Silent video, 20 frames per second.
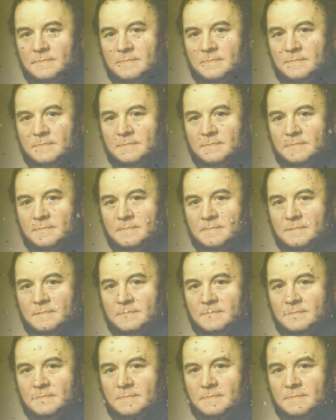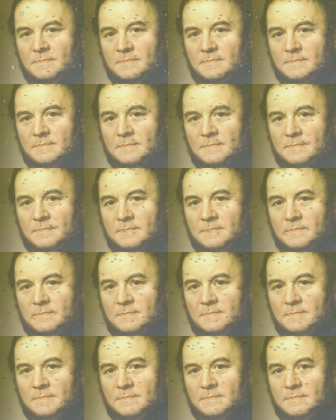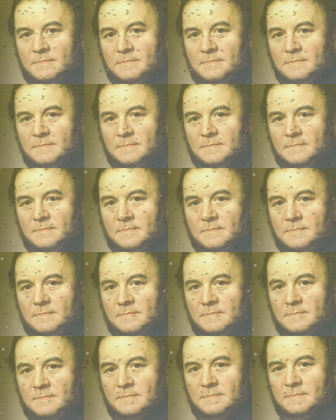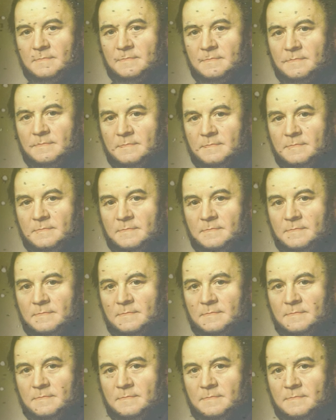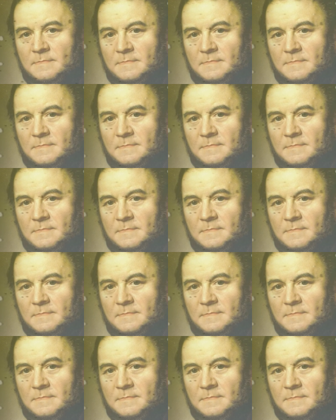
The pleasures of love are always in proportion to our fears.